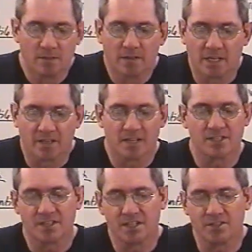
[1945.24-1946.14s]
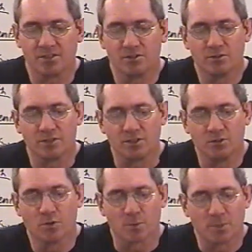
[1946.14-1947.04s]
and I say to you that you
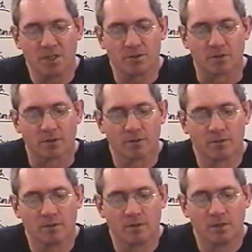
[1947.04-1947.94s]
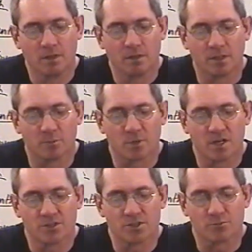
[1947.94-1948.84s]
are Peter, and upon
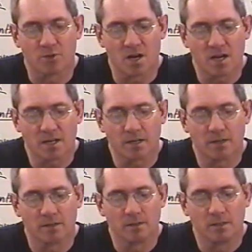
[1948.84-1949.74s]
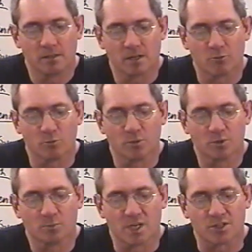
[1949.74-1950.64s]
this rock I will build
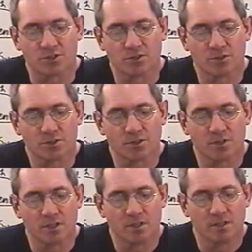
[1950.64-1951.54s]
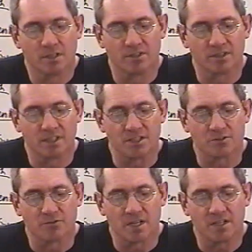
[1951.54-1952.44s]
my church, and the gates of
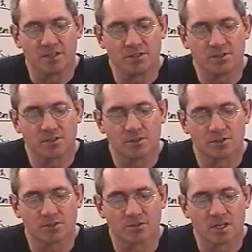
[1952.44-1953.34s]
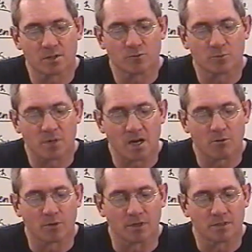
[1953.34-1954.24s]
Hades shall not overpower
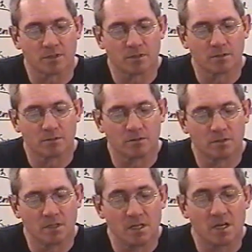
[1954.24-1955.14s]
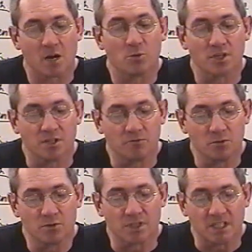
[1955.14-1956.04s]
it. I will give you
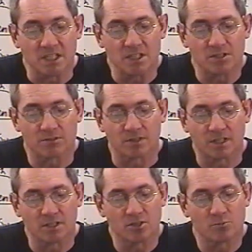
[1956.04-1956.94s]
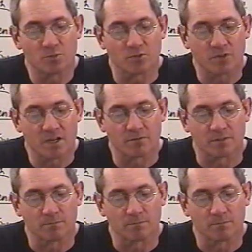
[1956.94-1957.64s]
the keys of the kingdom of heaven.